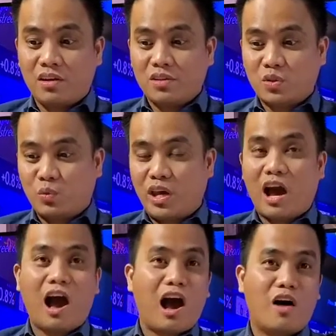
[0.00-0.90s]
So we
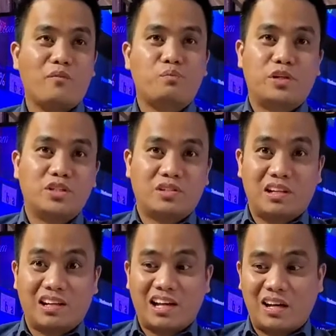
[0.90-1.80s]
have
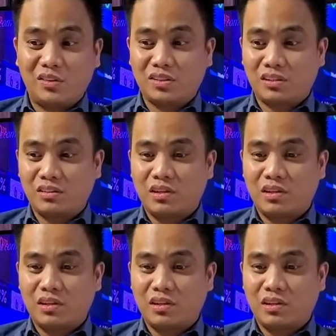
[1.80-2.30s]
personal account,